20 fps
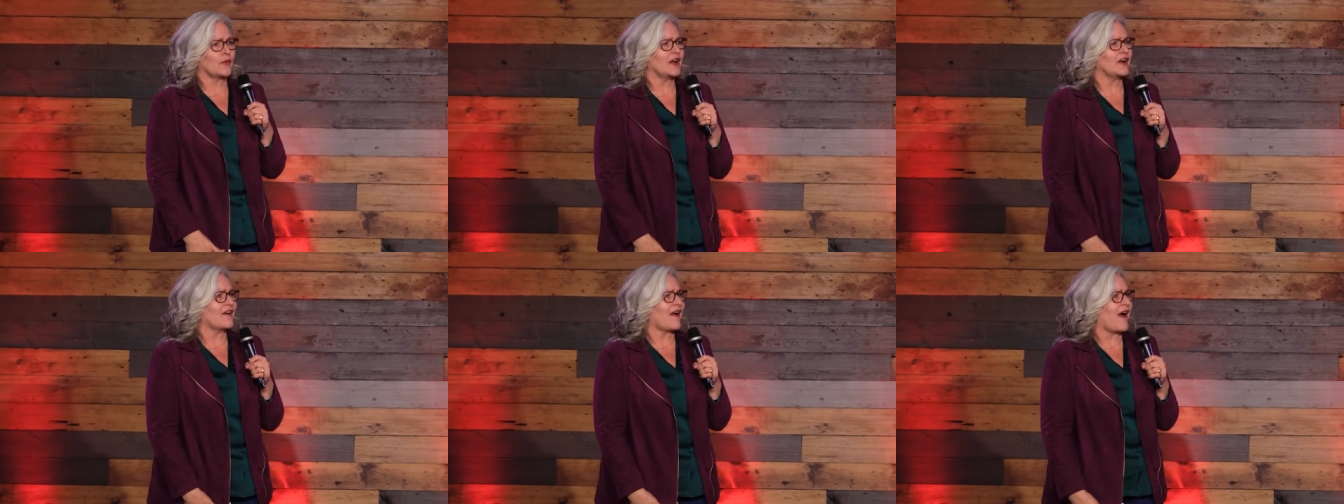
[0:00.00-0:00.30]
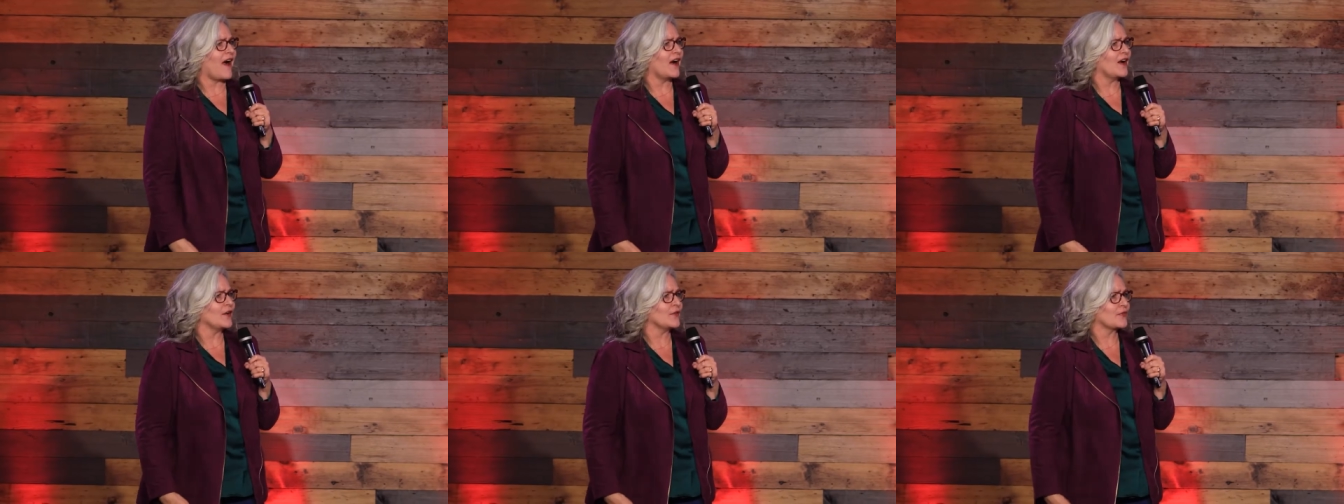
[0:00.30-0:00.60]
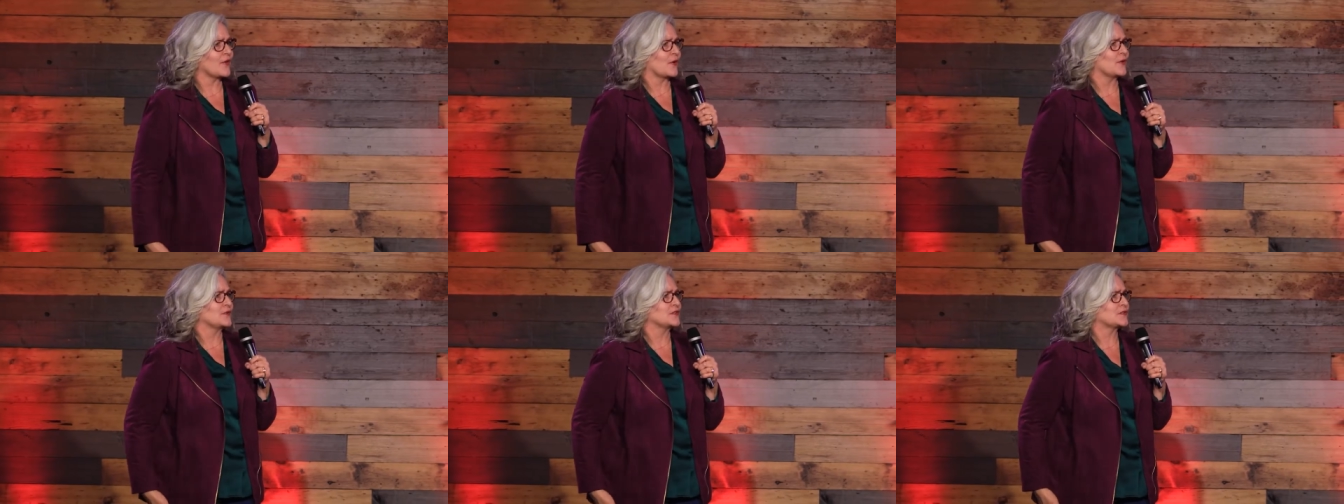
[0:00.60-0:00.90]
where
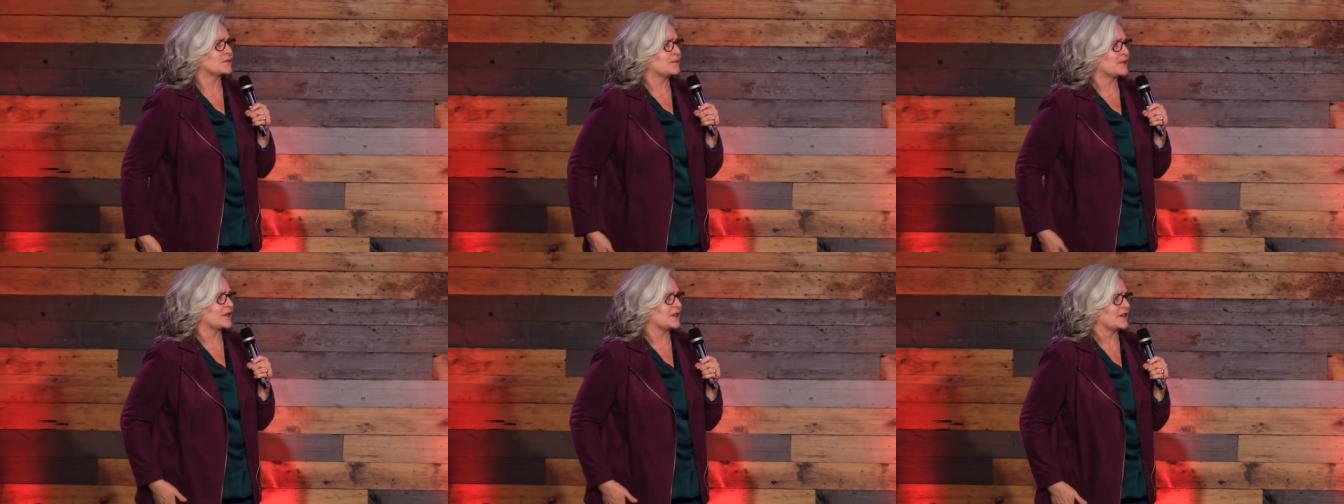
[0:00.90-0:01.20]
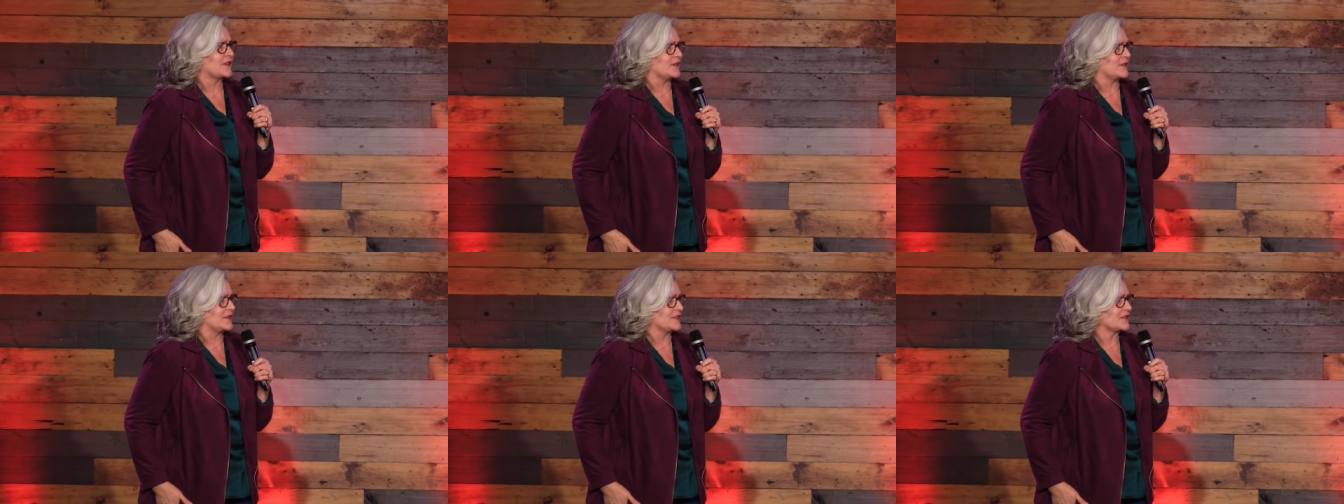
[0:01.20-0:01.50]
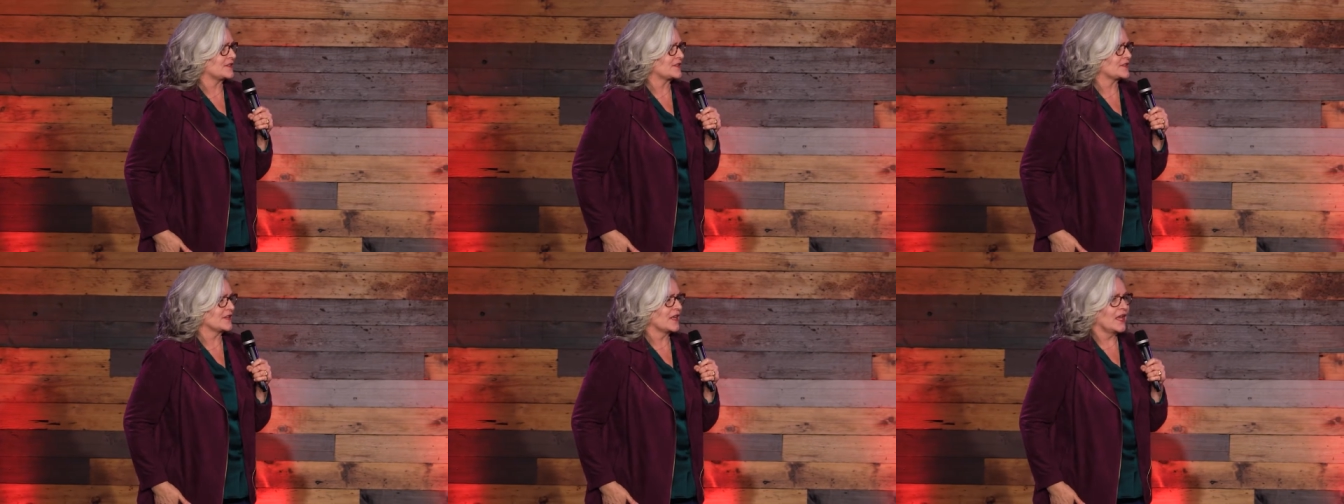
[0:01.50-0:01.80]
are those
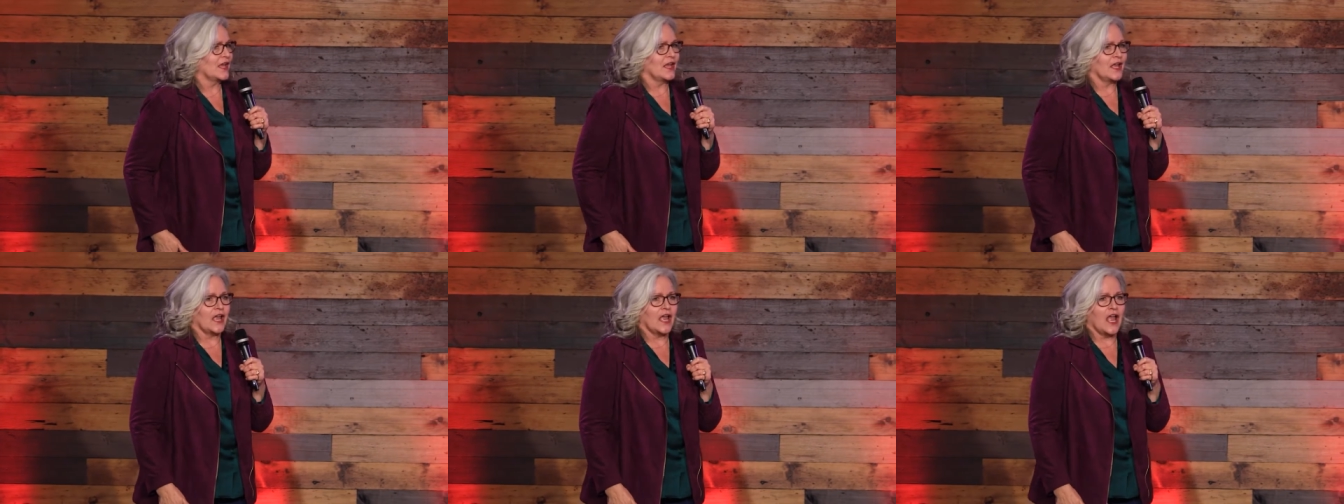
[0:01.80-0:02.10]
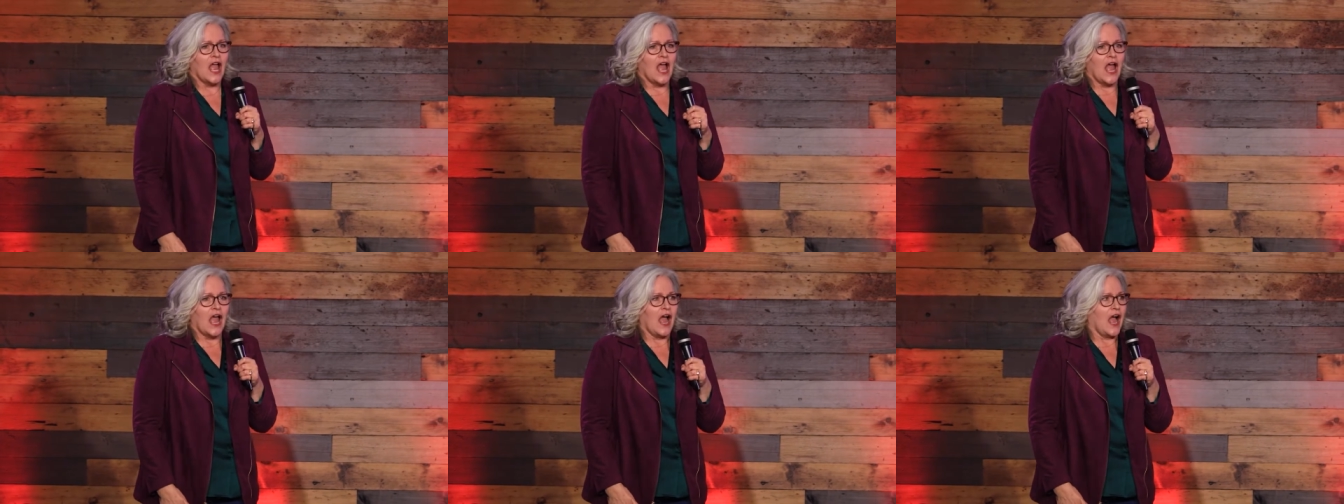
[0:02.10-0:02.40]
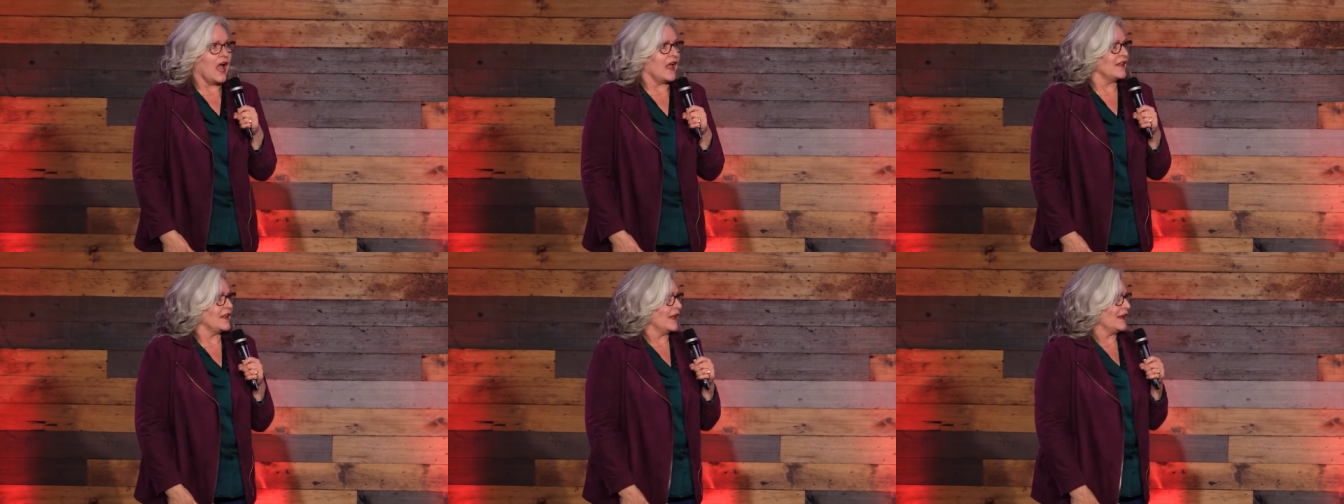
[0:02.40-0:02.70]
pills?
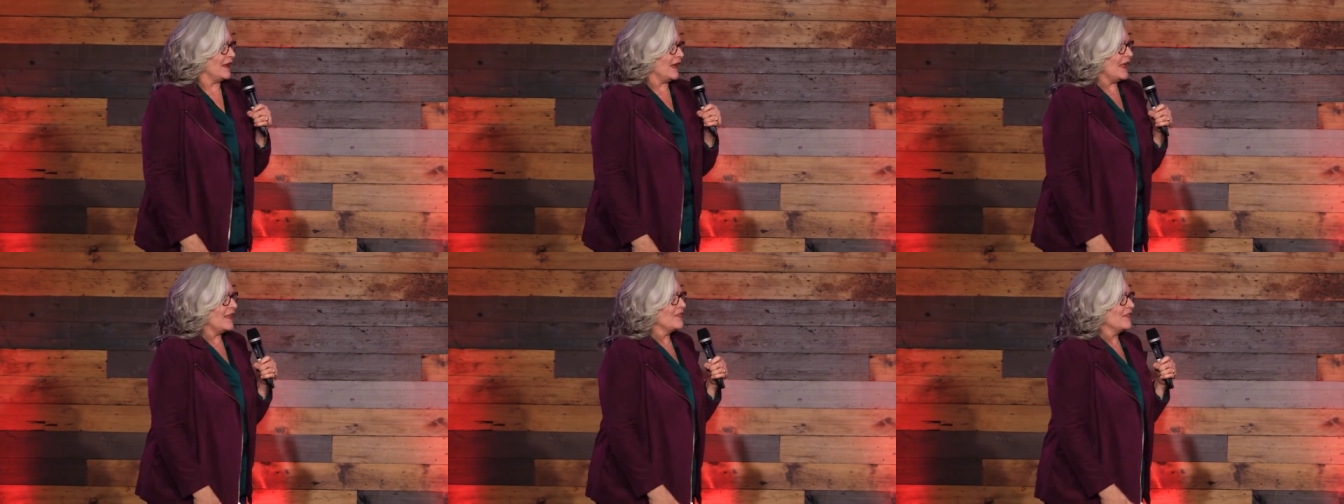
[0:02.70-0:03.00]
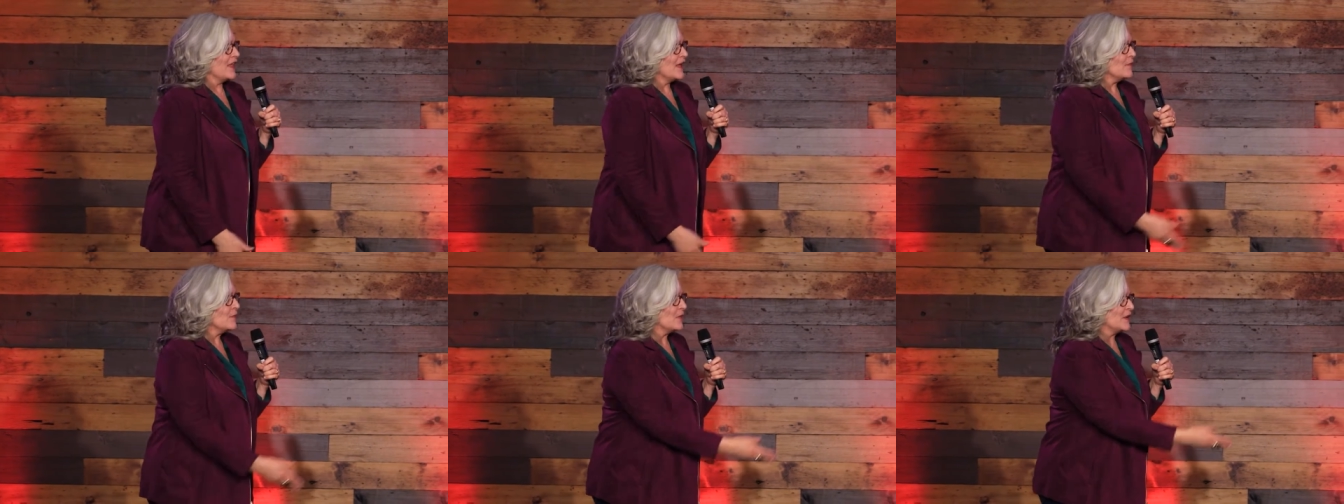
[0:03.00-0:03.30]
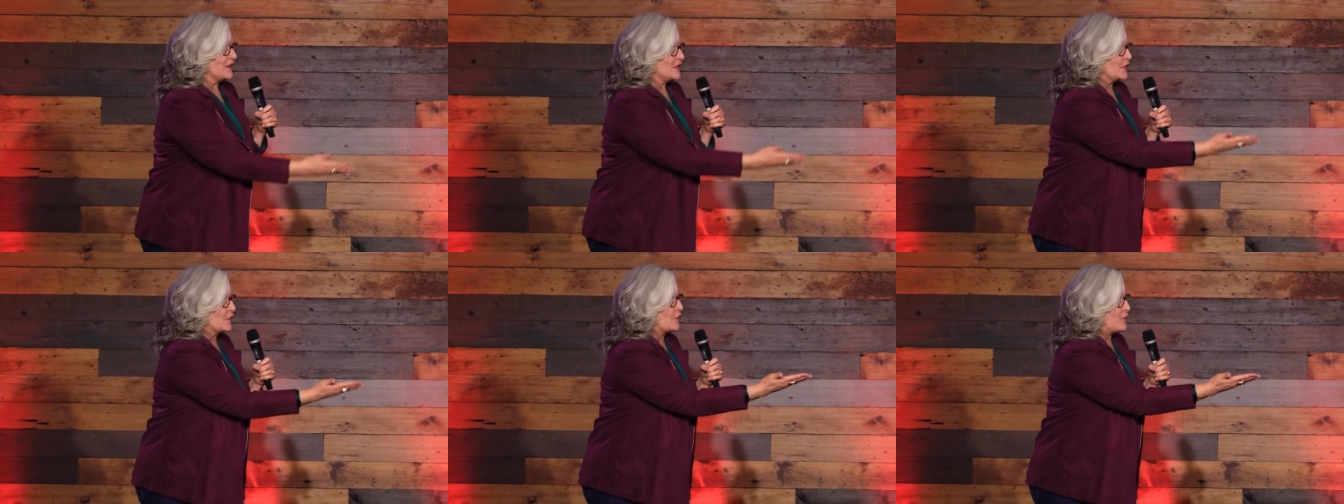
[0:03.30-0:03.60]
And then
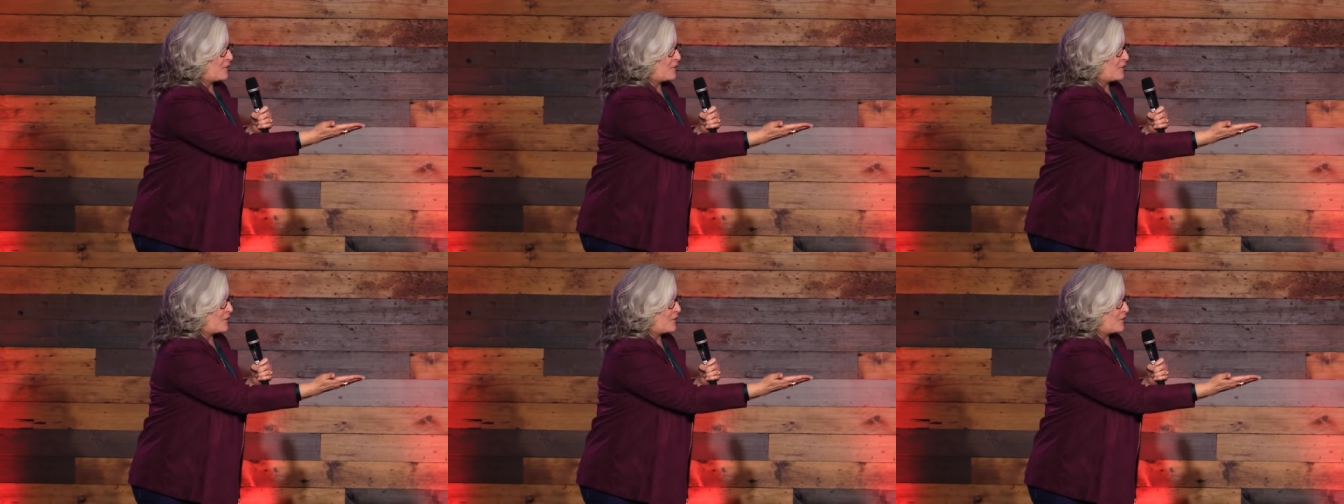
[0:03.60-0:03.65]
when you